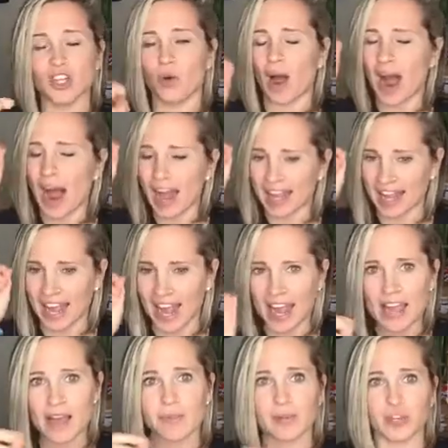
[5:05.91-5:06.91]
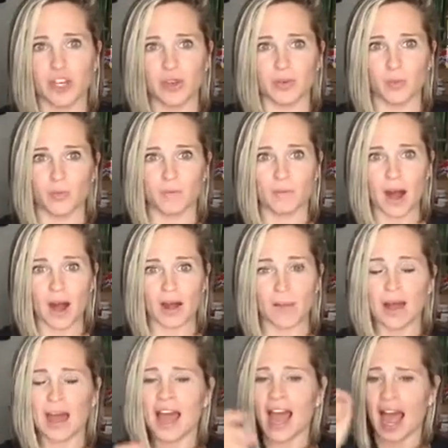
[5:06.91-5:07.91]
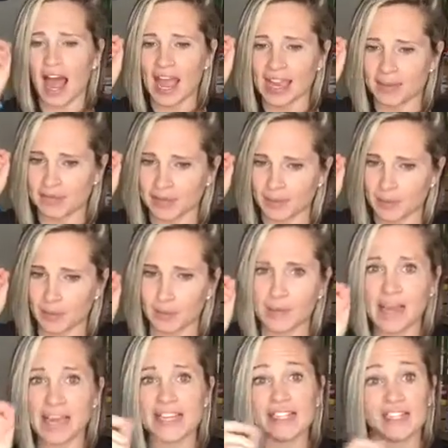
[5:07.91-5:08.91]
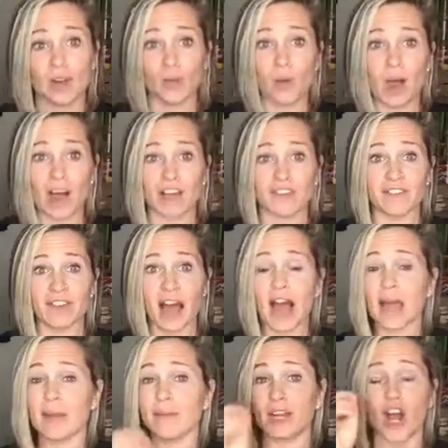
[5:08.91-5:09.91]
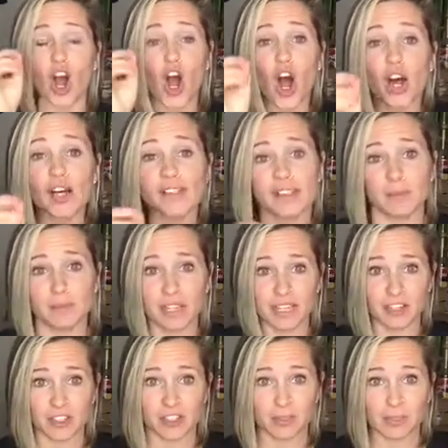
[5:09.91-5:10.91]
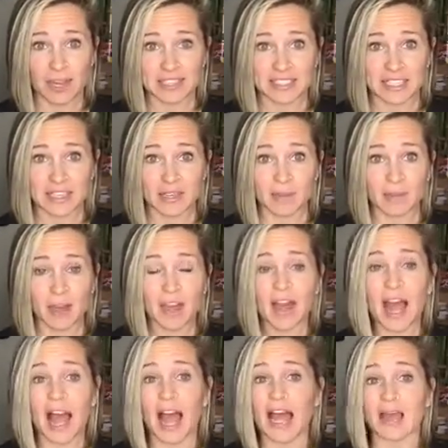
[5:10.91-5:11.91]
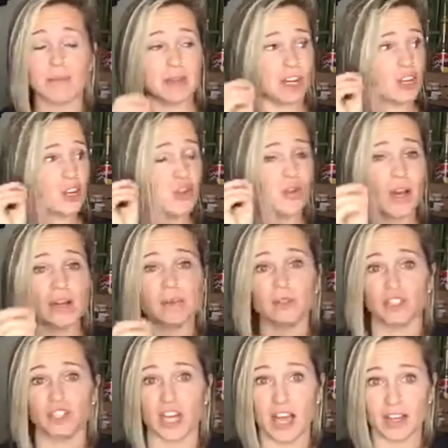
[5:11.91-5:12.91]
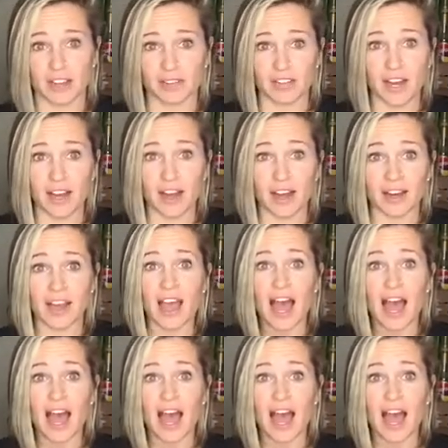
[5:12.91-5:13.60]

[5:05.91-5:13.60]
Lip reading: So I am a good mom. I am an amazing wife. I am an awesome leader to my team. I am an incredible child of God.